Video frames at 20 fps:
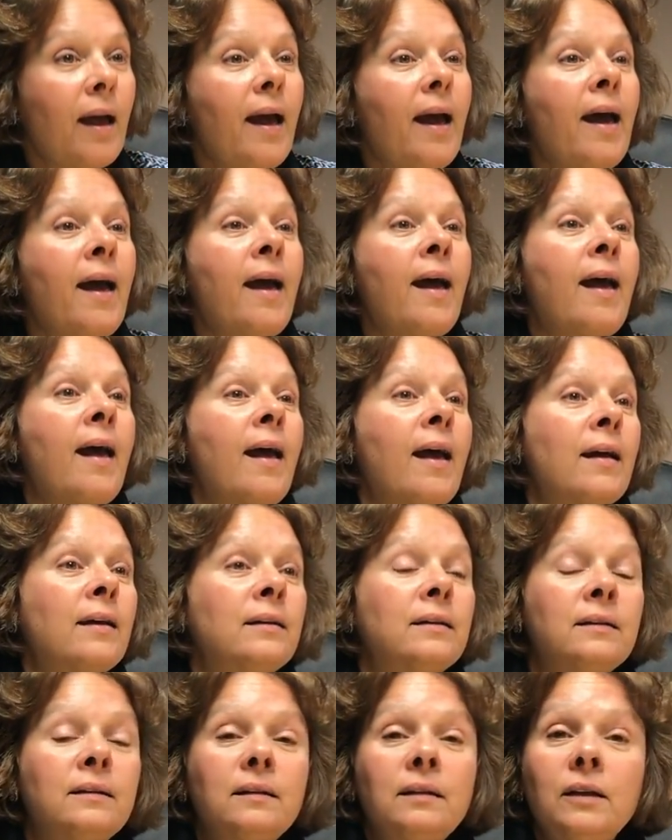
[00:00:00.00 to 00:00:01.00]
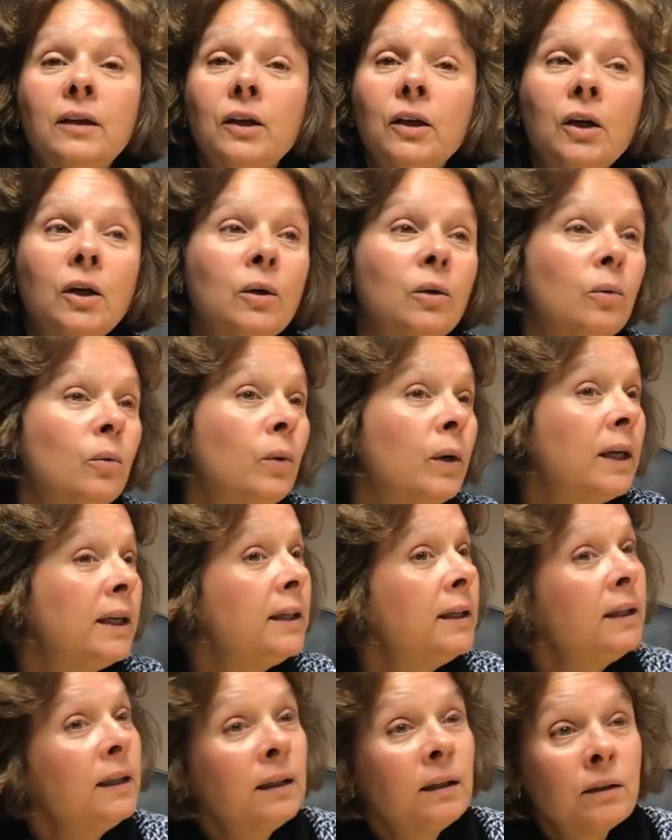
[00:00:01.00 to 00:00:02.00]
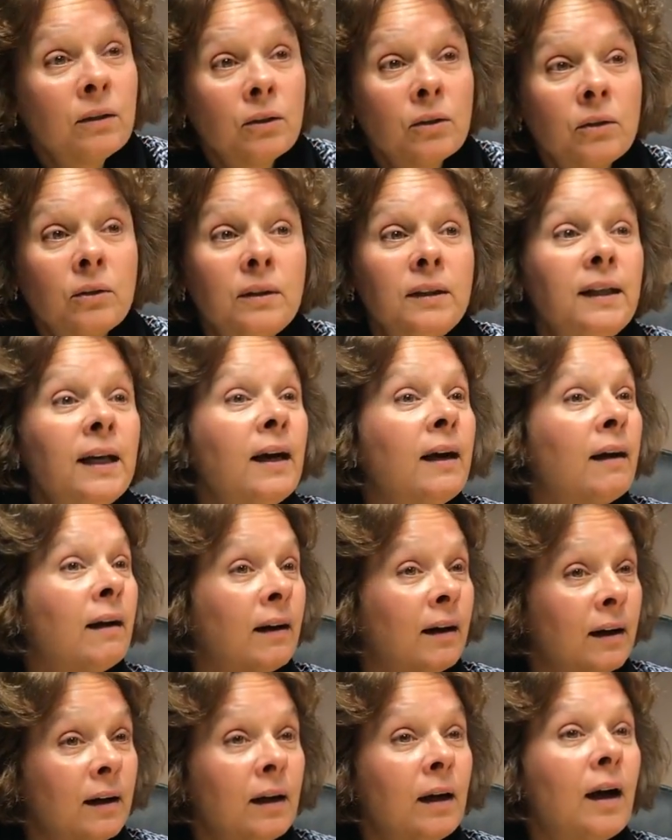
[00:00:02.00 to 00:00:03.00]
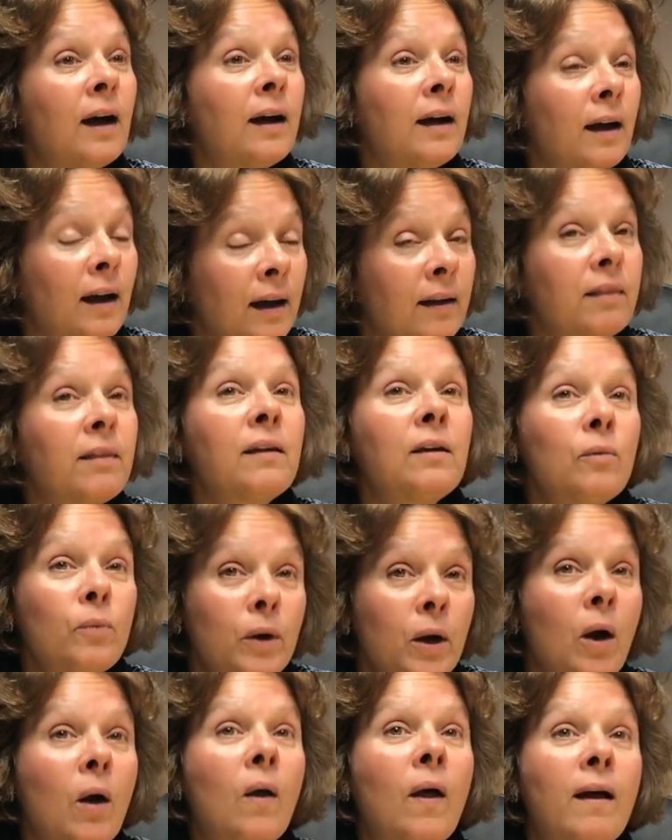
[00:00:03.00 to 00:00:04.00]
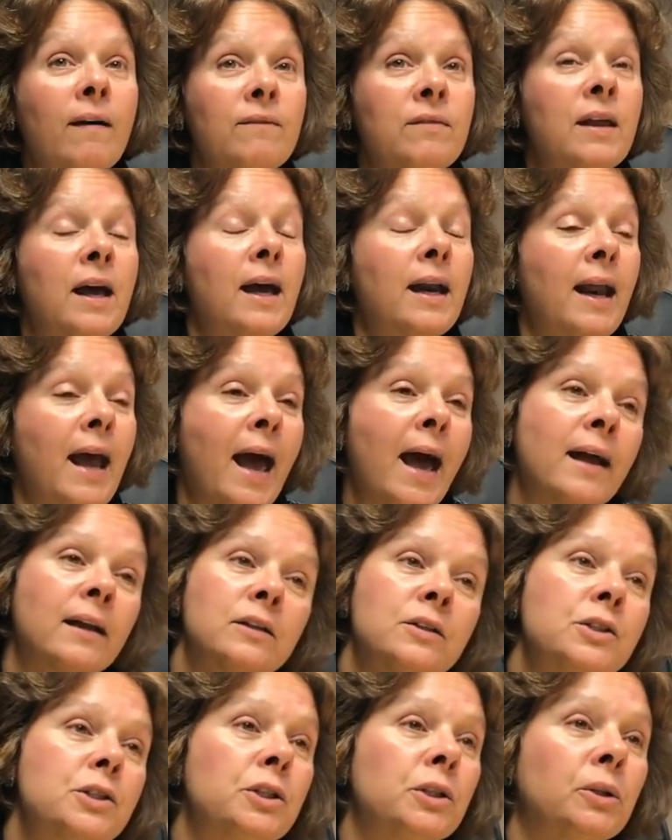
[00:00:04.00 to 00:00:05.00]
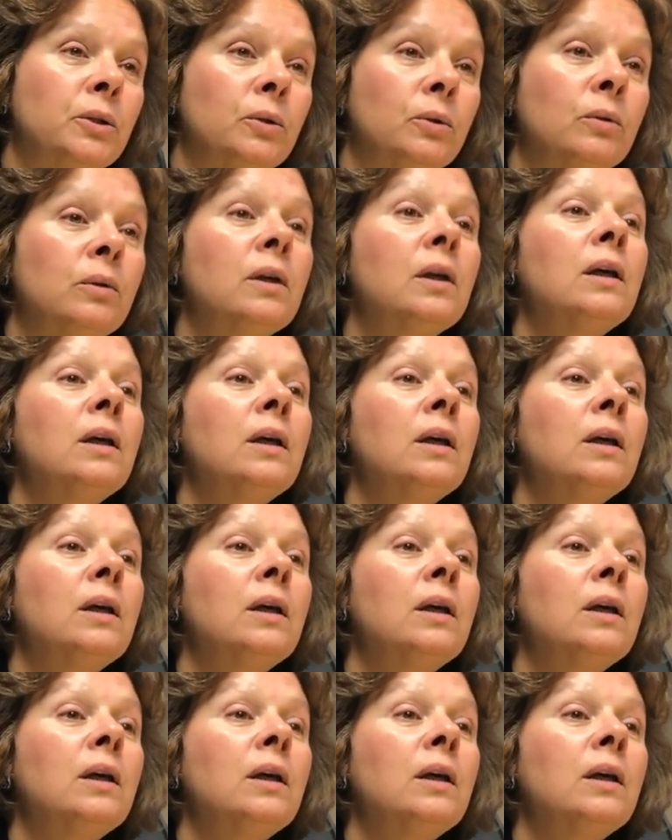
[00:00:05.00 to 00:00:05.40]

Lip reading: And, you know, here, yeah, I think we all have that attitude.